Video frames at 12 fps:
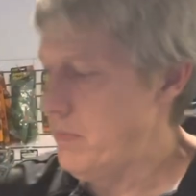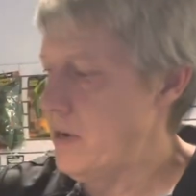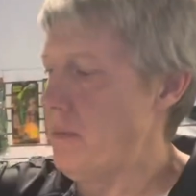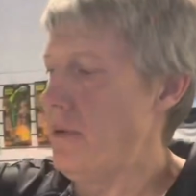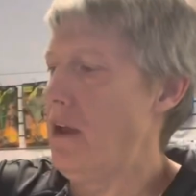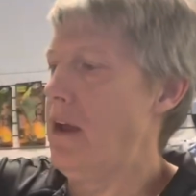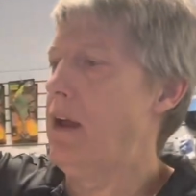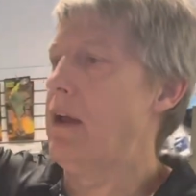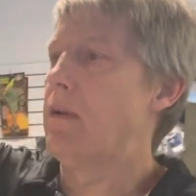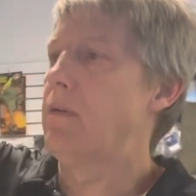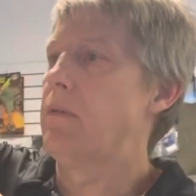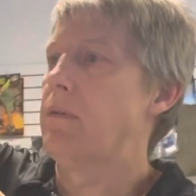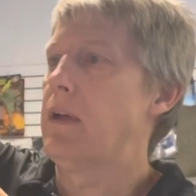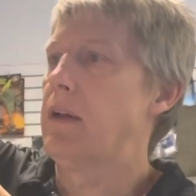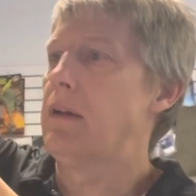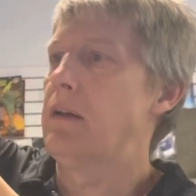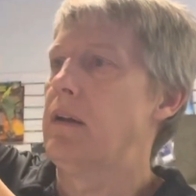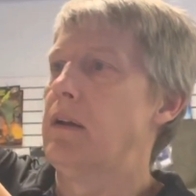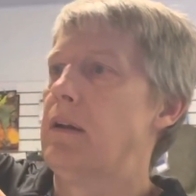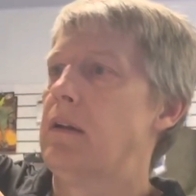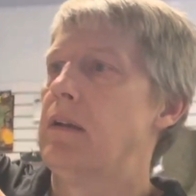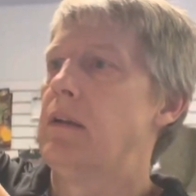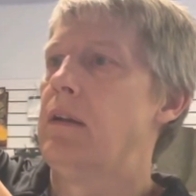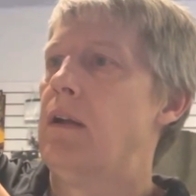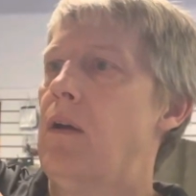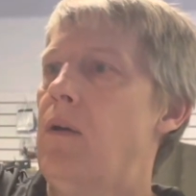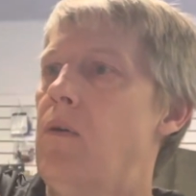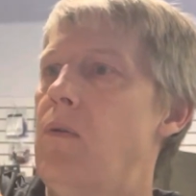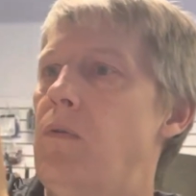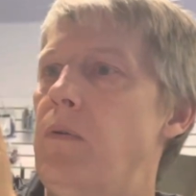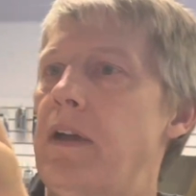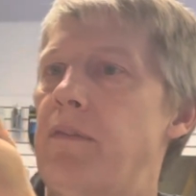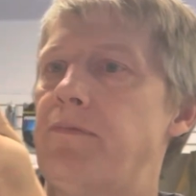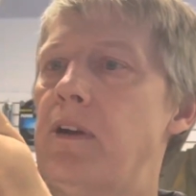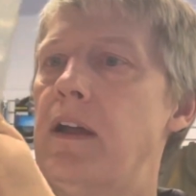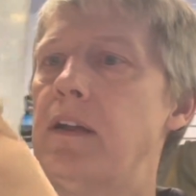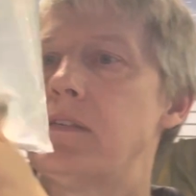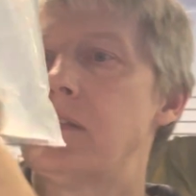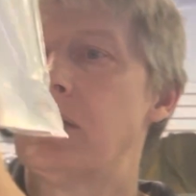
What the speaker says: bigger bag. What do we got in here? Oh, we got frags.